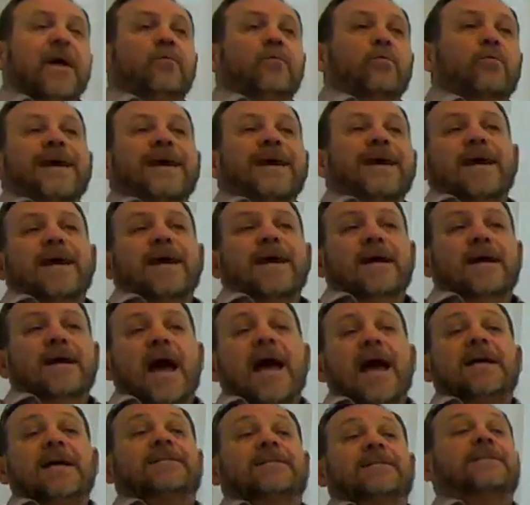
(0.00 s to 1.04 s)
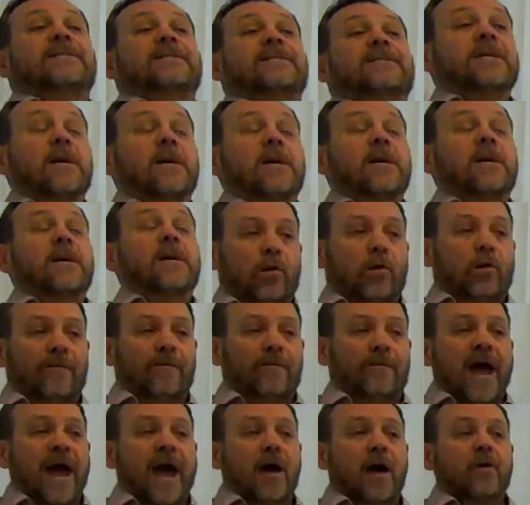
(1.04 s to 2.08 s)
was a symbol of
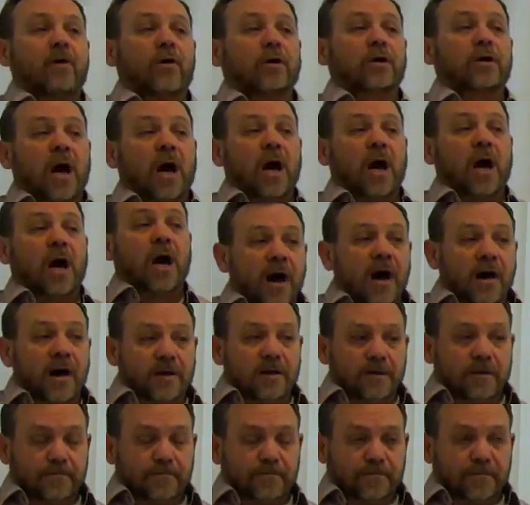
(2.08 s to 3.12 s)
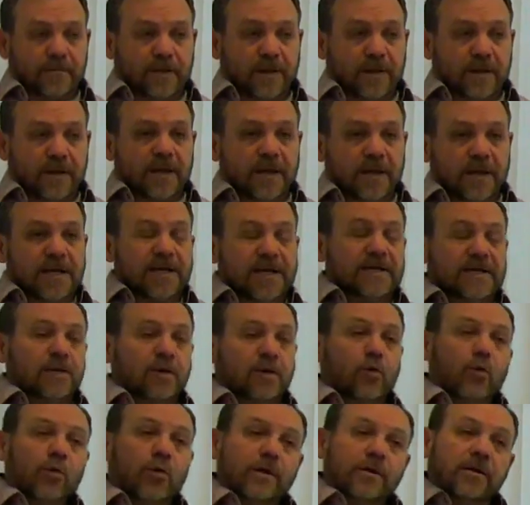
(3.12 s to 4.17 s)
how God is
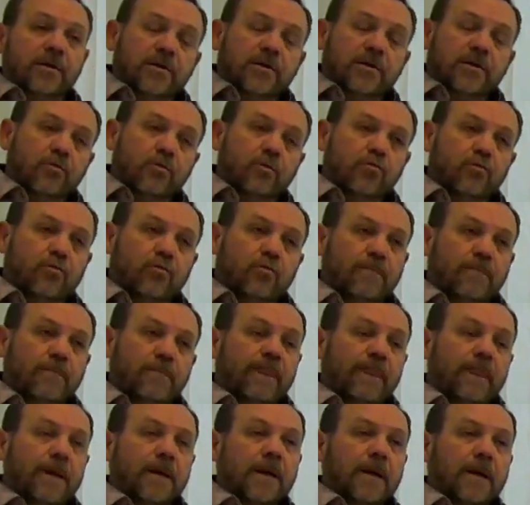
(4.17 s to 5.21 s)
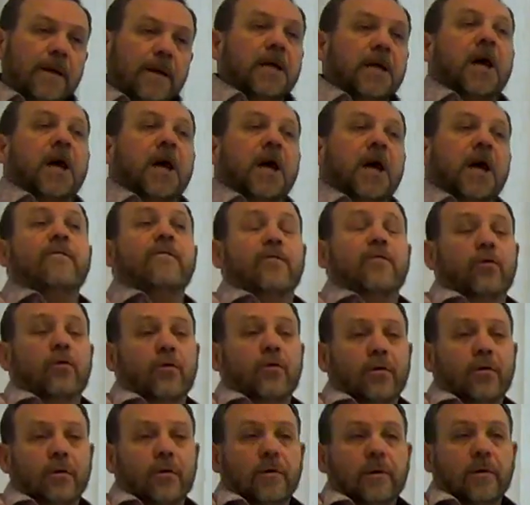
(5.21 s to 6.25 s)
going to
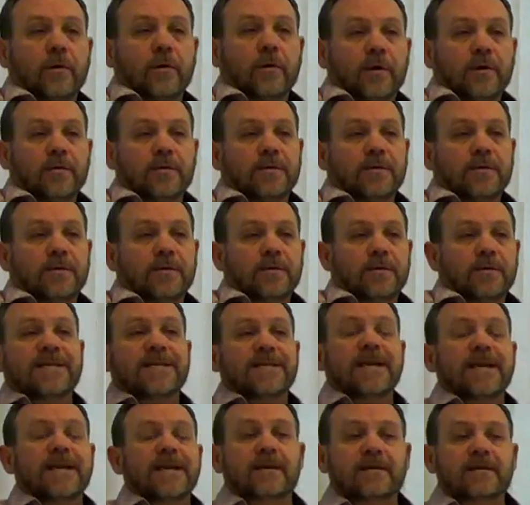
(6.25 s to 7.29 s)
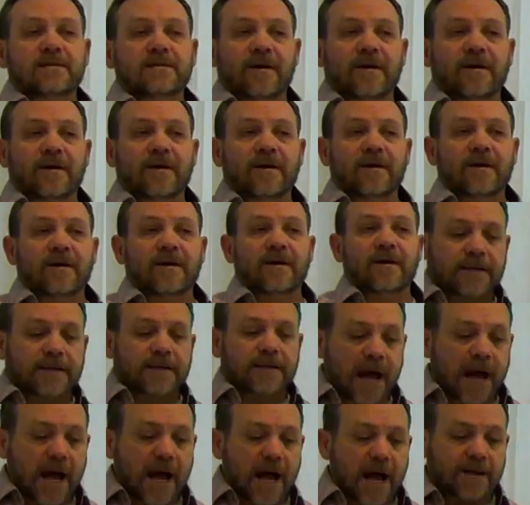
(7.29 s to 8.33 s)
cover the sins of
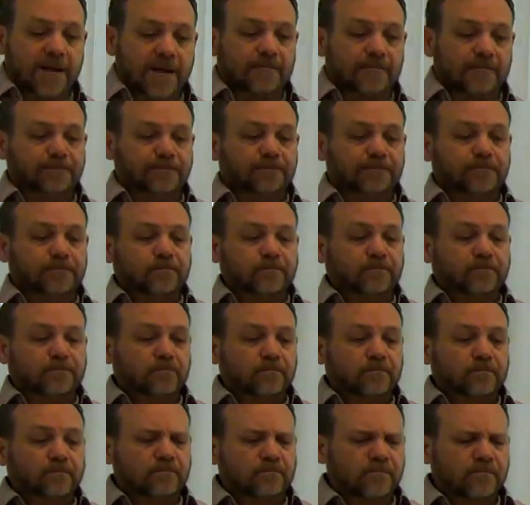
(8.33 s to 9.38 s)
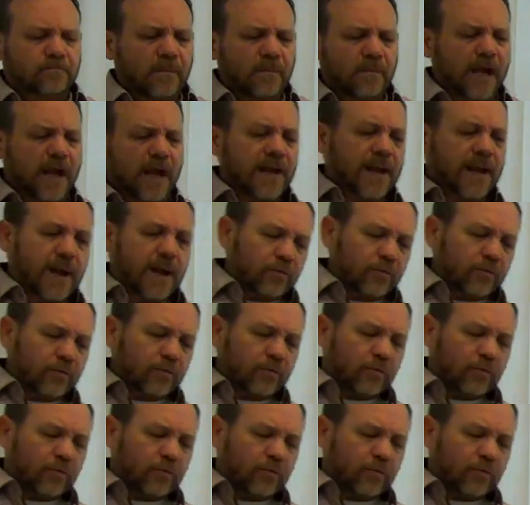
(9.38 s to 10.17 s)
mankind. And that was